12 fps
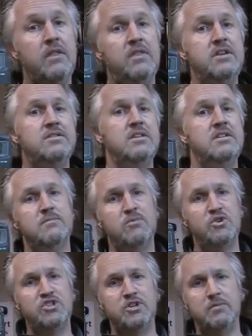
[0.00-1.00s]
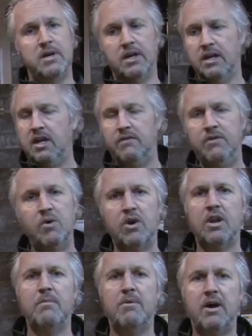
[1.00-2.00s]
This is a moisture meter. If you're
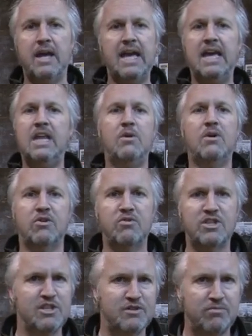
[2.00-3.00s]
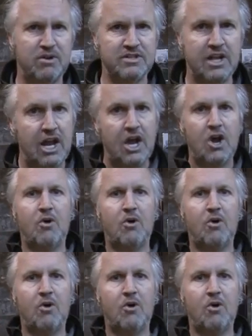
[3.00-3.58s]
going to buy anyone a Christmas present